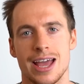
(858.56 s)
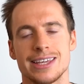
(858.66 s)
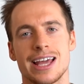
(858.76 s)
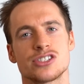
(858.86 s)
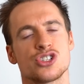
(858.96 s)

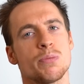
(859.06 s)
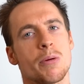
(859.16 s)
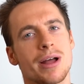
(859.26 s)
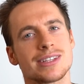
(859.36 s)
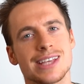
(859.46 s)
Yet
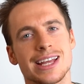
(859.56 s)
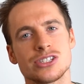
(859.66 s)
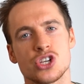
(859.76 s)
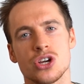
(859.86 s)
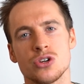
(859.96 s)
Superman's
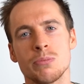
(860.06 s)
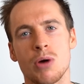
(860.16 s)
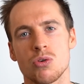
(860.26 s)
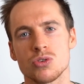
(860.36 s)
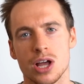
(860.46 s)
internal
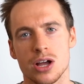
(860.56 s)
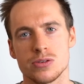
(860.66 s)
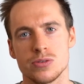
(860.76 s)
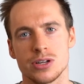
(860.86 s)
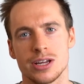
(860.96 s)
moral
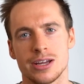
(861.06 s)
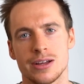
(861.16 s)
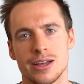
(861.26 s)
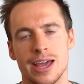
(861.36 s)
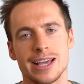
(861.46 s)
code
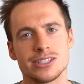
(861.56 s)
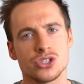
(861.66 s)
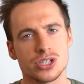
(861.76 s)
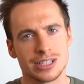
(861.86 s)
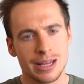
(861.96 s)
isn't
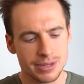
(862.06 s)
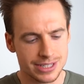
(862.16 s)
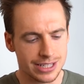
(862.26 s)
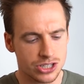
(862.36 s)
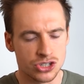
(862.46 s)
just
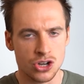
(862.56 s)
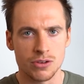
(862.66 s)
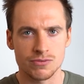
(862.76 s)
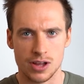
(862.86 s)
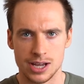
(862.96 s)
limited to
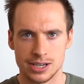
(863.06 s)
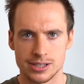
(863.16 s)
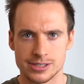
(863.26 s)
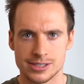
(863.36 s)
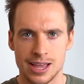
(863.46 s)

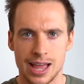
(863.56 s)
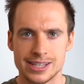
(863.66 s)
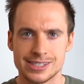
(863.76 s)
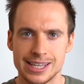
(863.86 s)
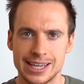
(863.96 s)
non-violence
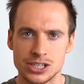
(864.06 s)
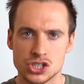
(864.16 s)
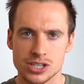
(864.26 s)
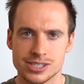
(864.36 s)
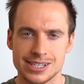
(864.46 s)
and seeking
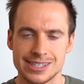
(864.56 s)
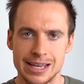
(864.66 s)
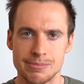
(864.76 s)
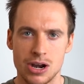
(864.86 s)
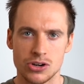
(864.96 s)
justice the
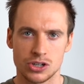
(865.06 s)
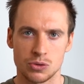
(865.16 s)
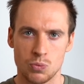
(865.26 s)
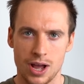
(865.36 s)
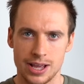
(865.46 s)

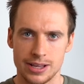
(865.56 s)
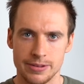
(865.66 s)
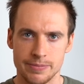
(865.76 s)
American way.